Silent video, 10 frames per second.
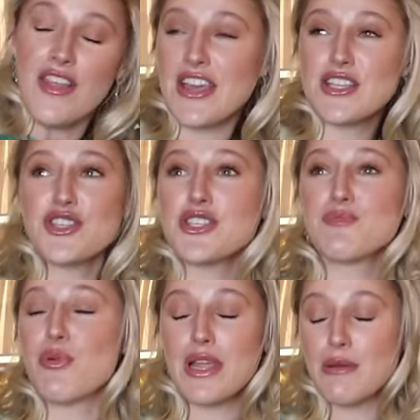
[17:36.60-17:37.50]
they just
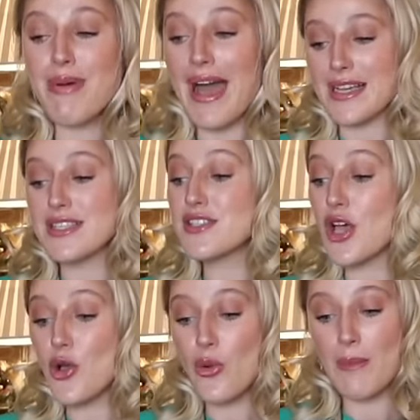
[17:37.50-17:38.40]
bring back
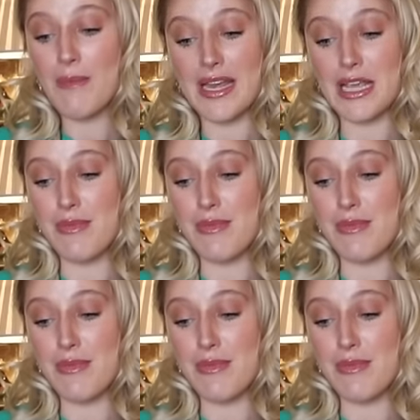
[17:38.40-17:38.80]
so many